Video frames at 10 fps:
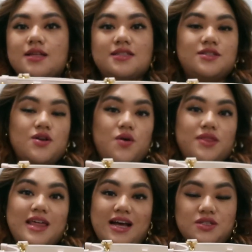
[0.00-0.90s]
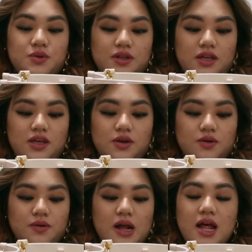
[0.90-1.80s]
So that's really
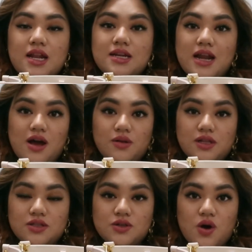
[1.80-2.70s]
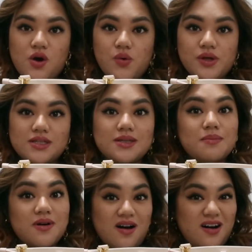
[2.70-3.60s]
cute. Now let's go with
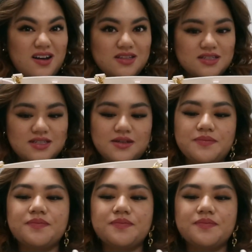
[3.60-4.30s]
some cons.